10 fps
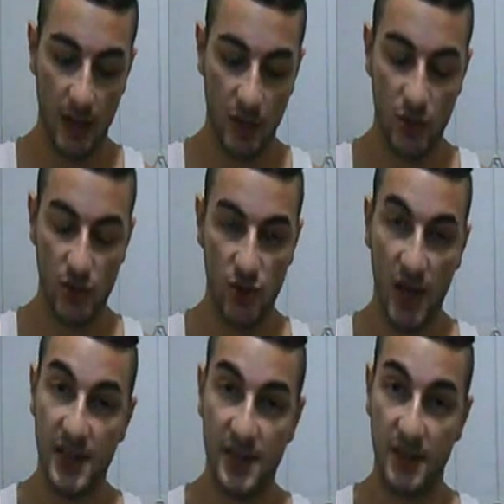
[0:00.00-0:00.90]
Trish
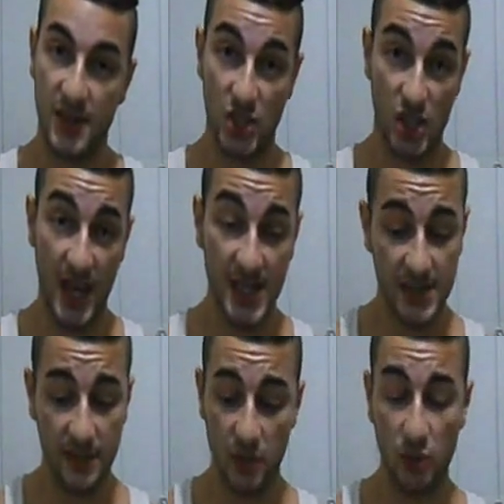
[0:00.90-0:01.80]
Stratus vs Jazz
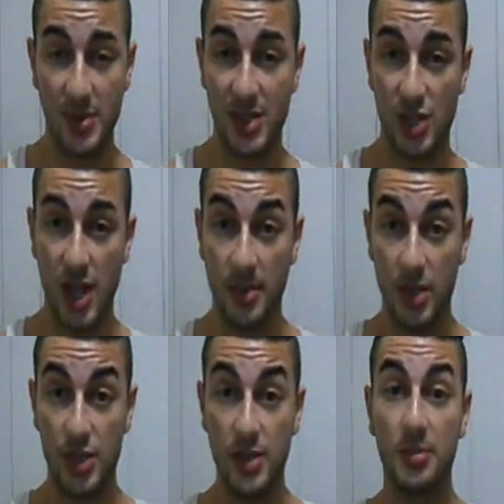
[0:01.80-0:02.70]
for the Women's
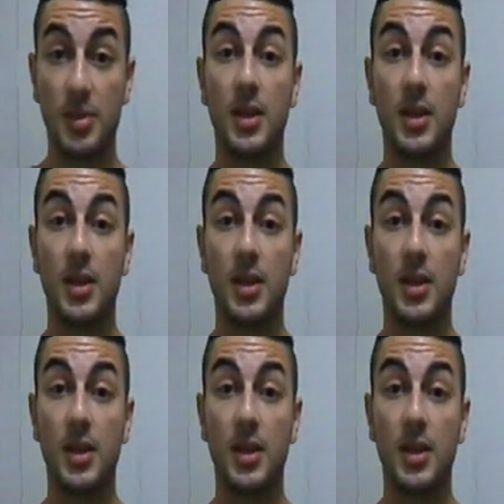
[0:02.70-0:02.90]
Championship.